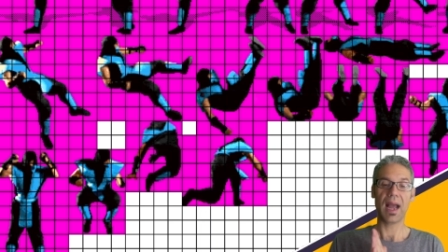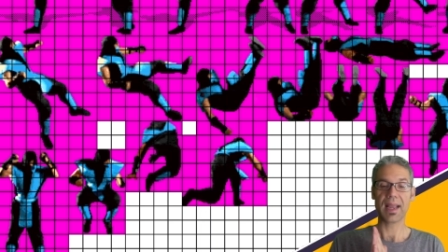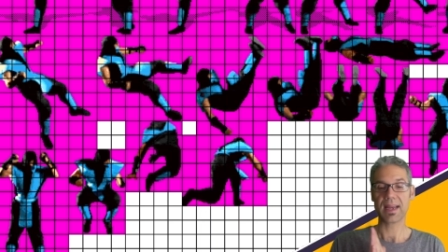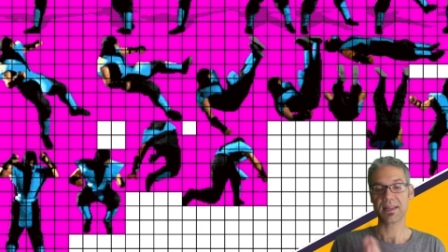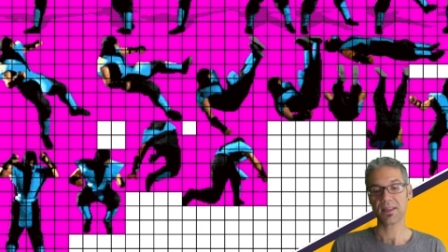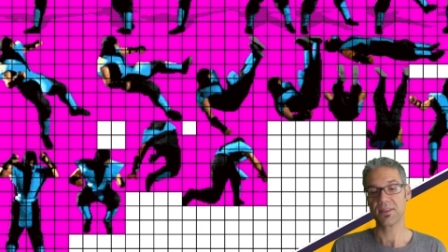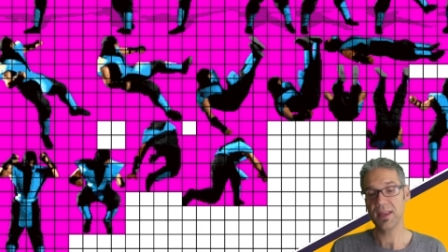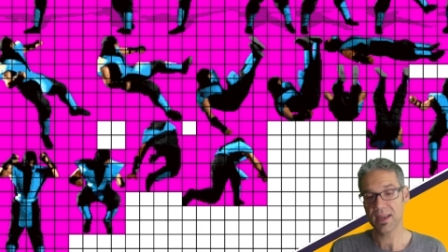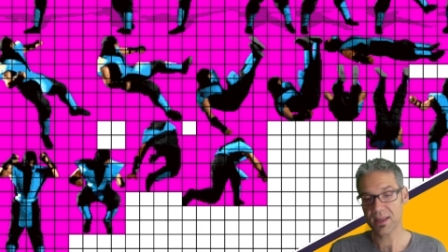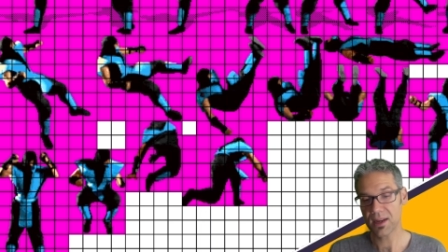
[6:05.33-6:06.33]
I got to
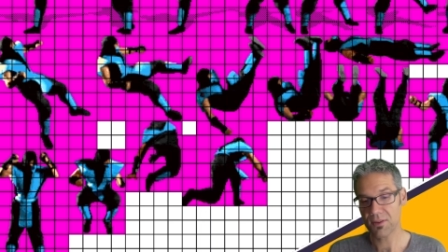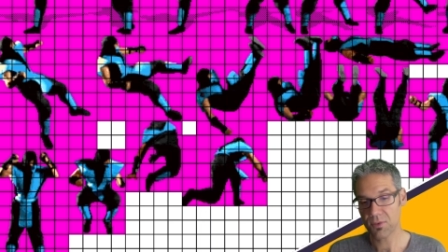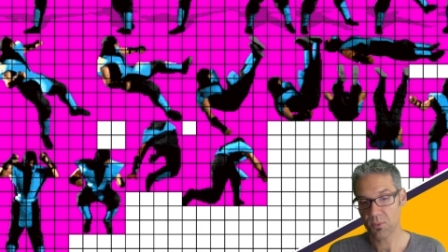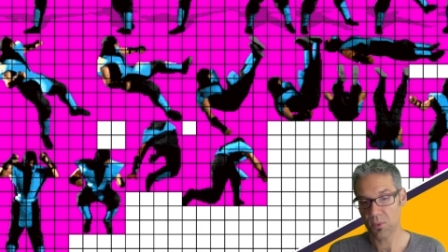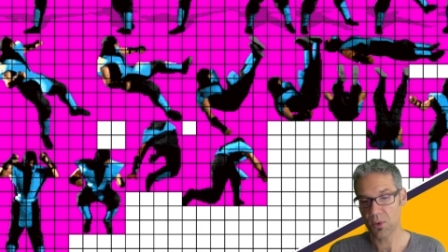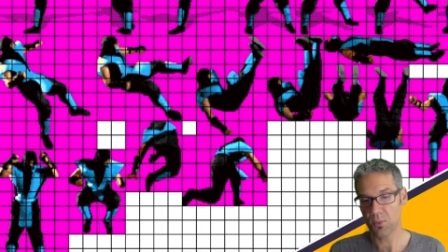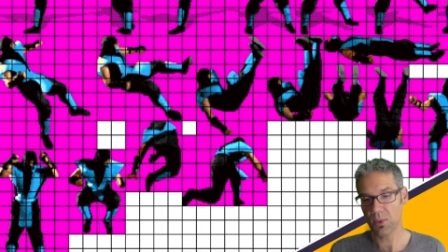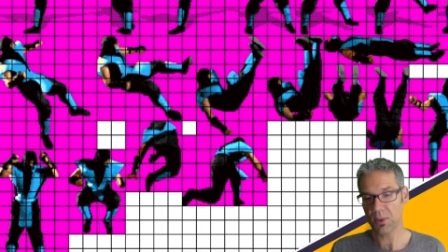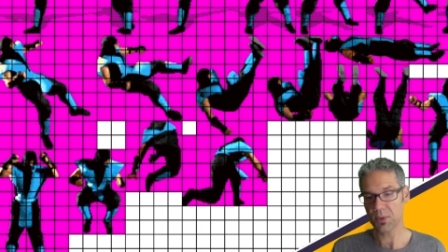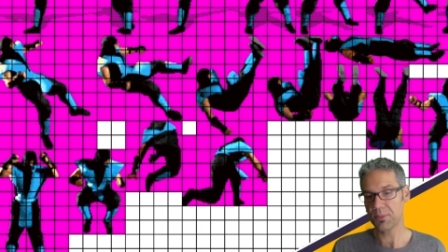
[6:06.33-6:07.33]
thinking of
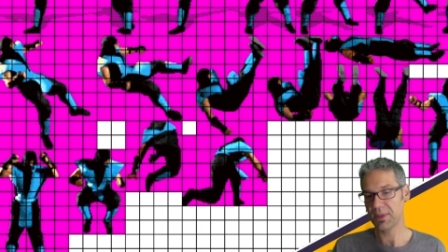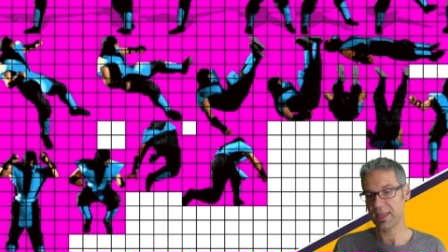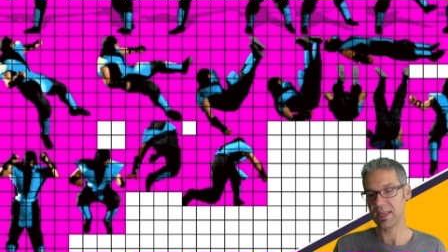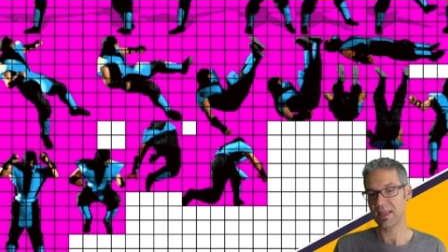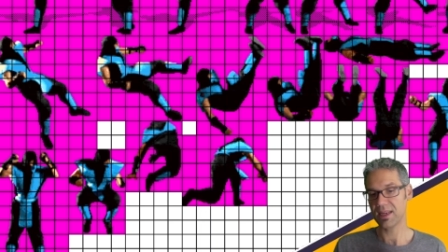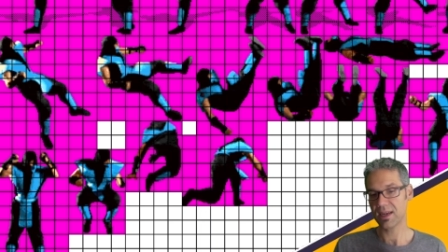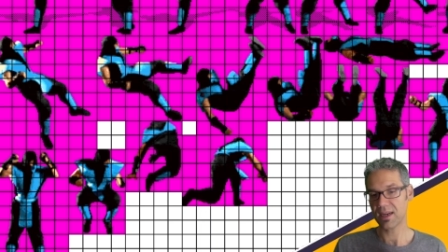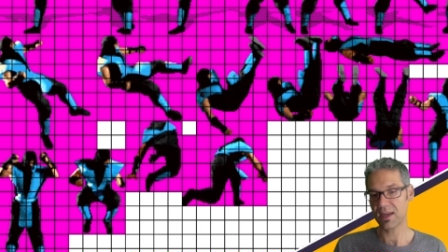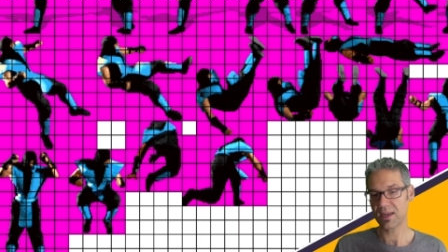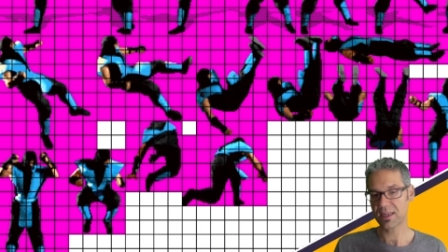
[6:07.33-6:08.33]
what would be
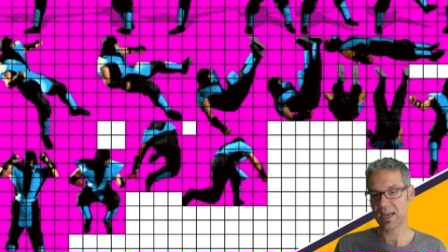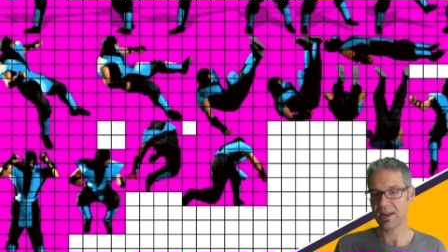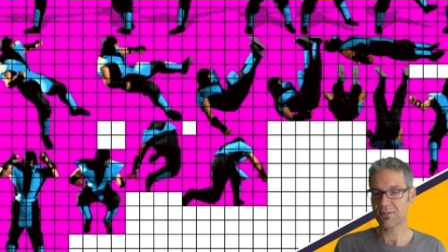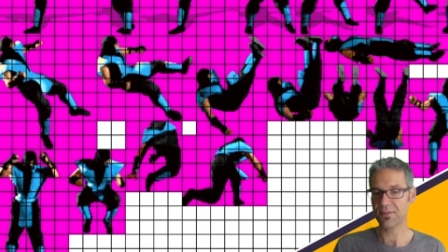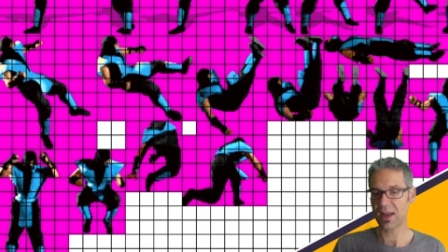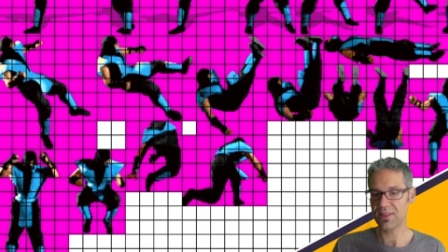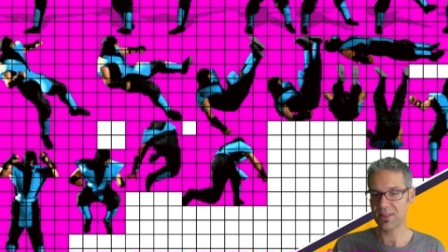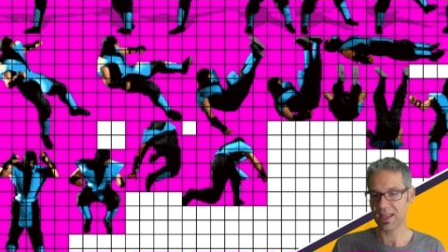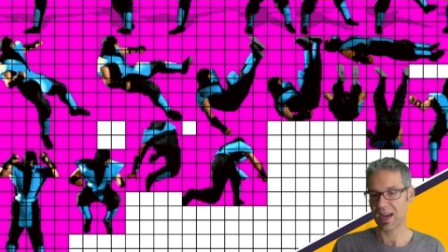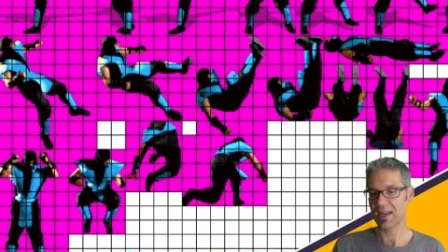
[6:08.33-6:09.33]
kind of
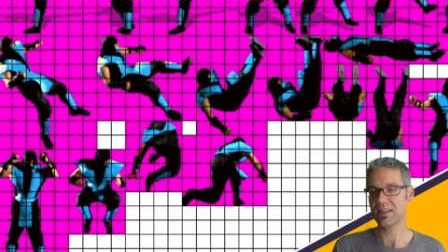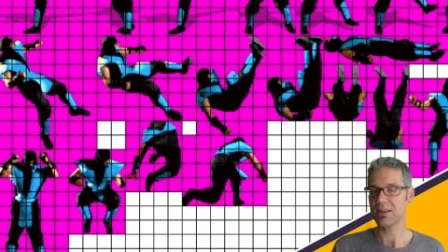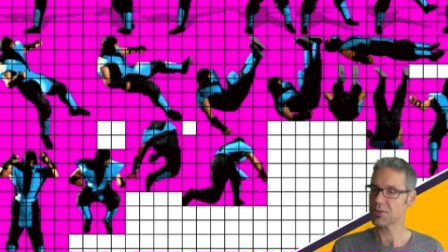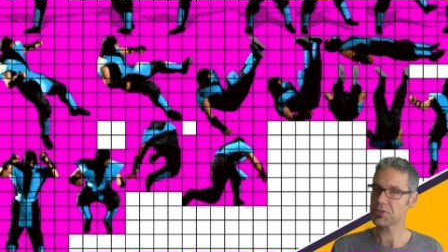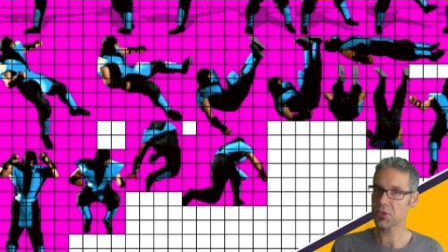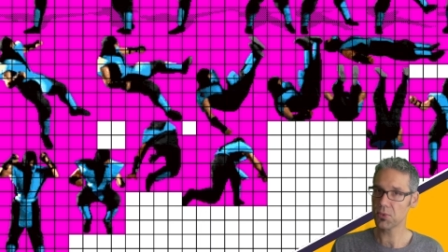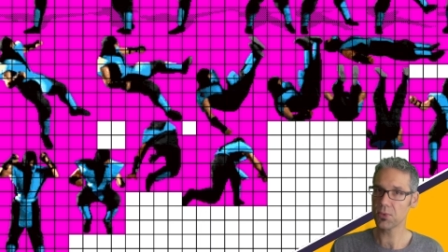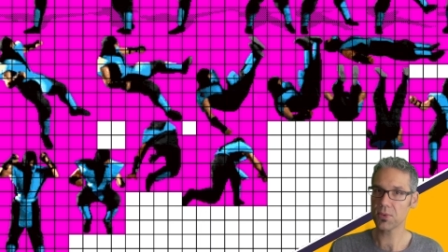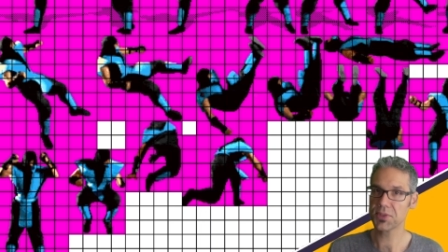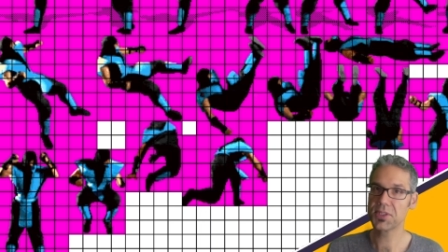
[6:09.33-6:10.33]
the ideal
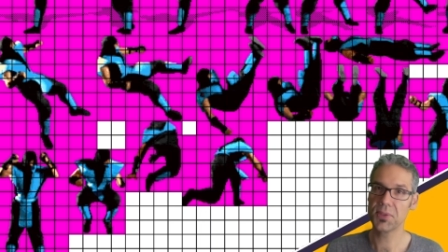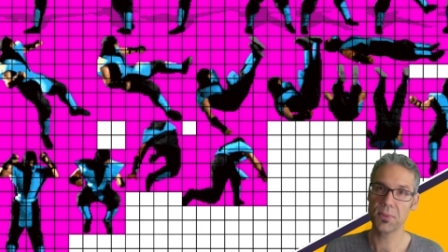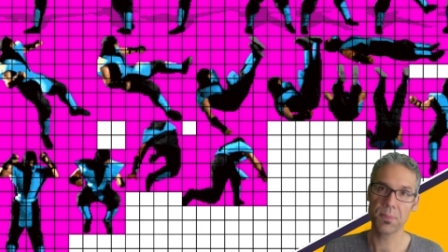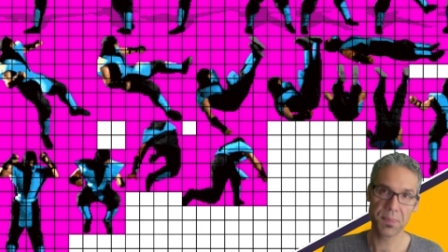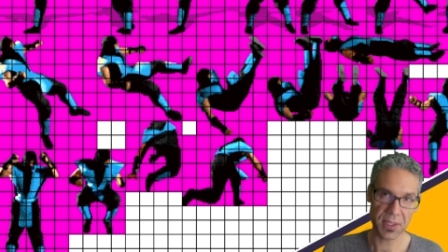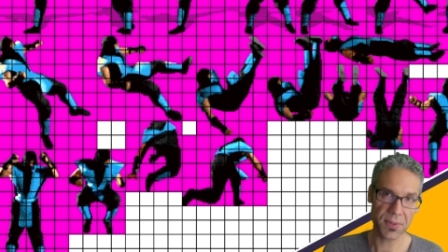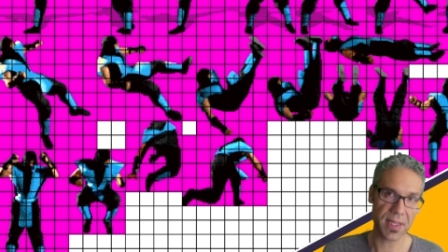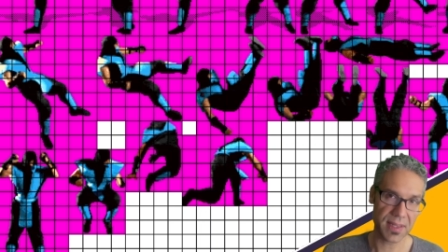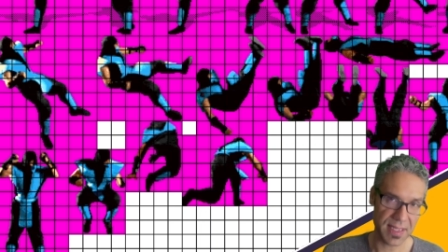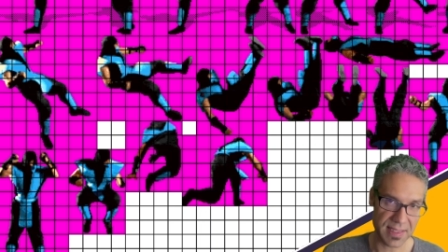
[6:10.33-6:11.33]
tool to
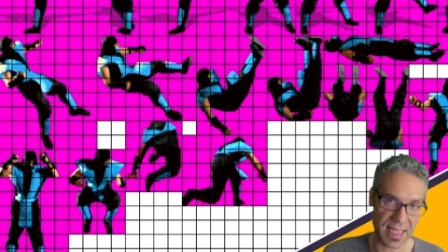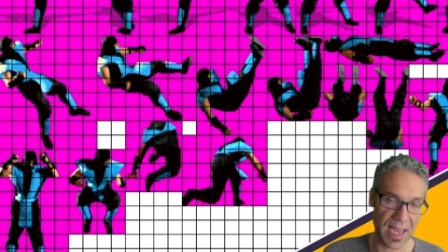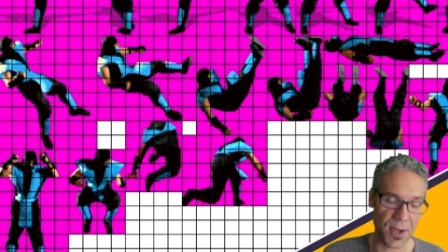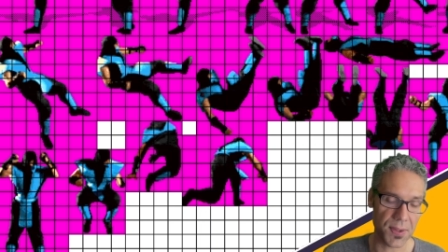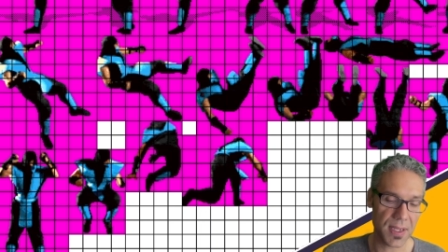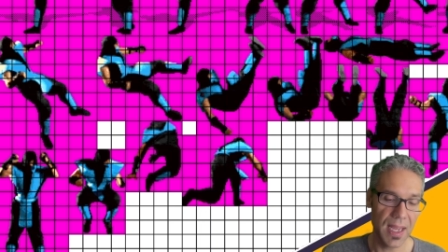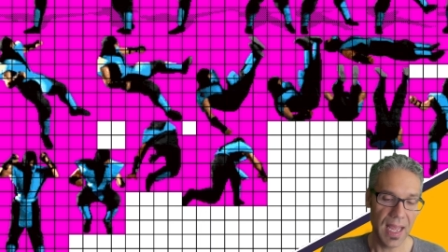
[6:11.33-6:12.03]
build these out.